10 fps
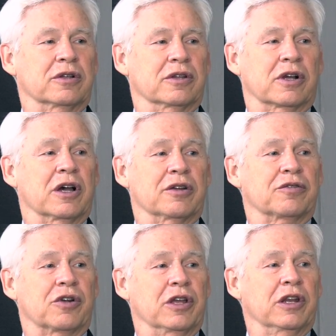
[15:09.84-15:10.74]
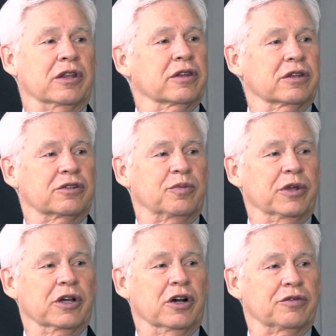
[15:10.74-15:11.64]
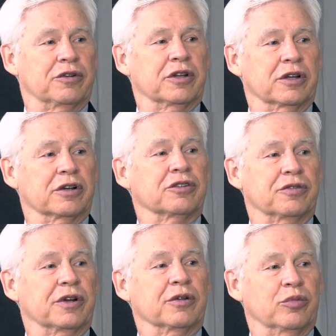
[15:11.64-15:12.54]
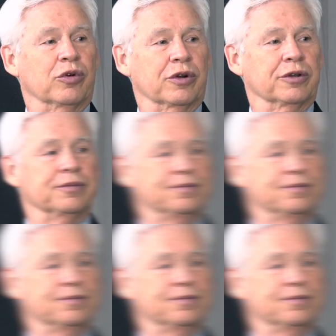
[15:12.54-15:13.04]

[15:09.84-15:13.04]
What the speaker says: the kind of training that's being offered here is very important.